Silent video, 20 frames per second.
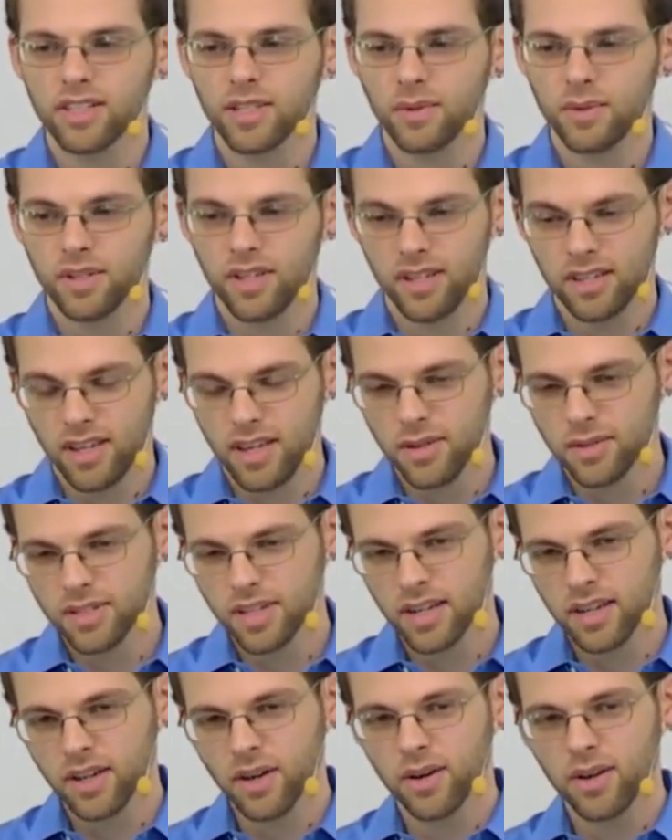So he, he was
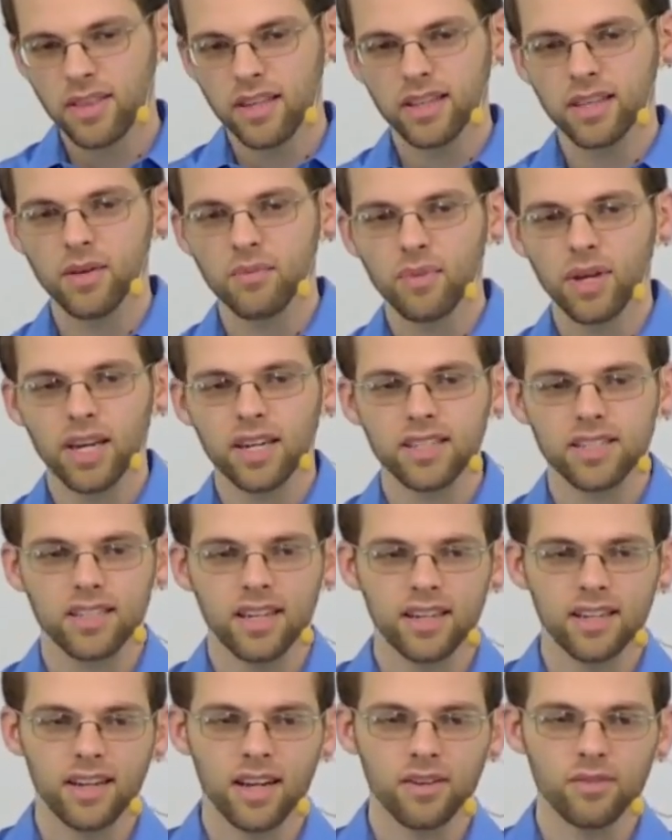going to go to the Olympics
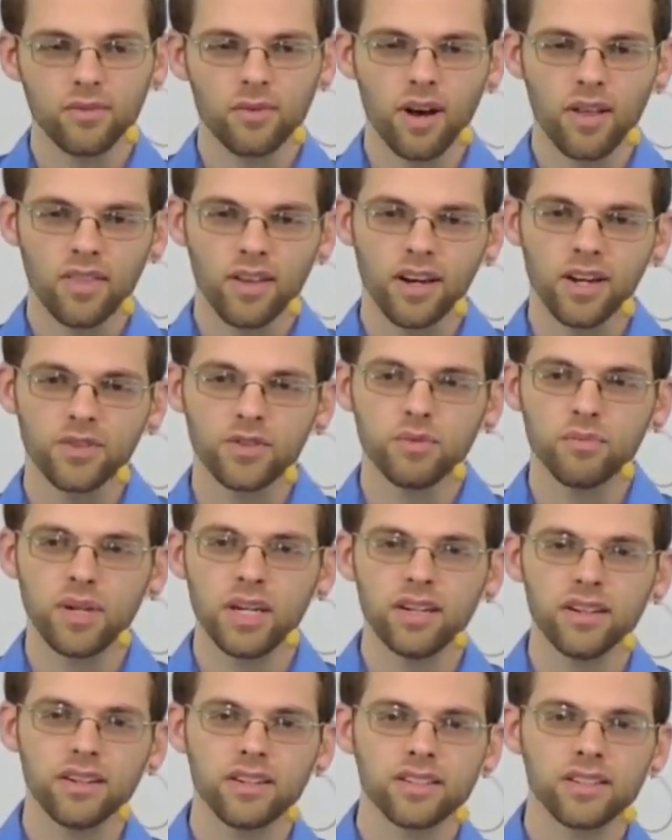and, and run the 100
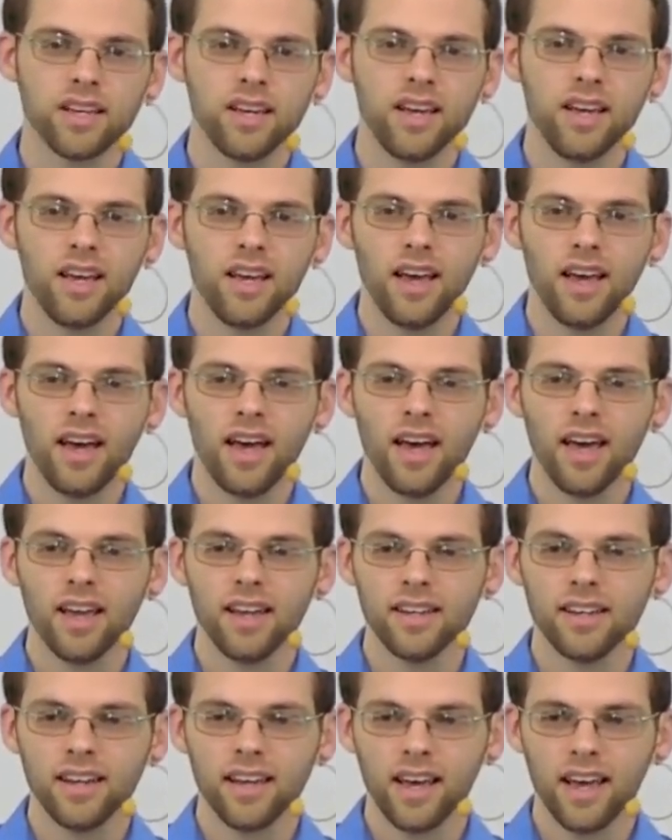meters
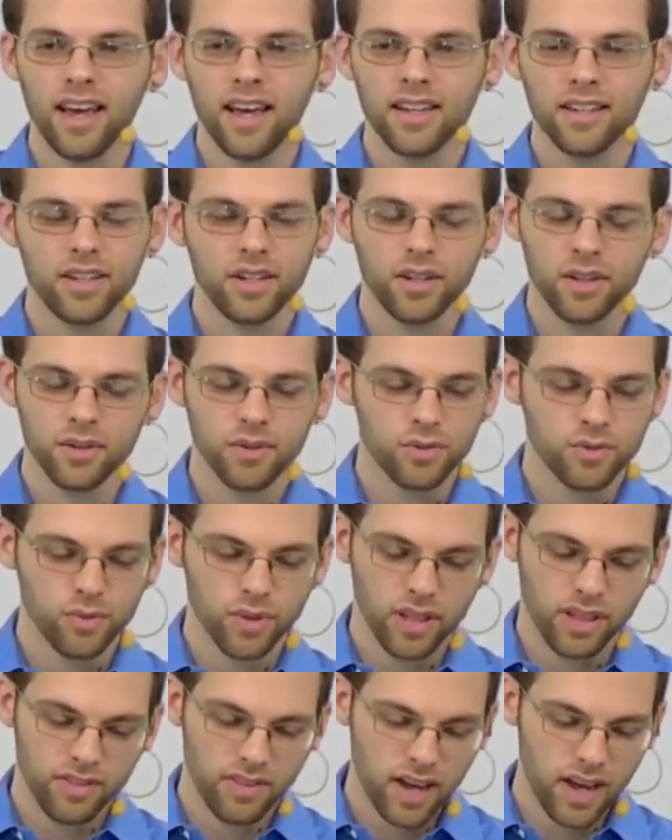and and you know he was
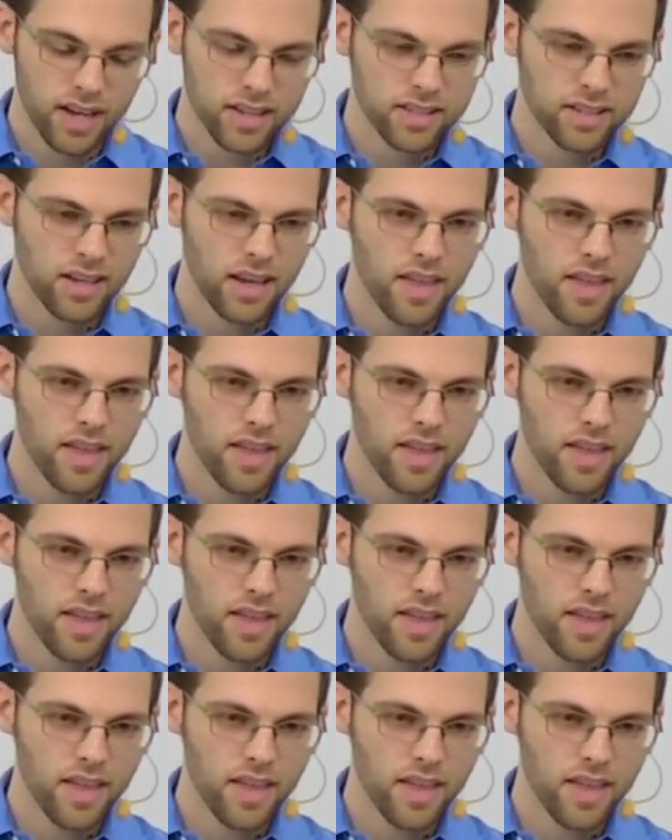really fast.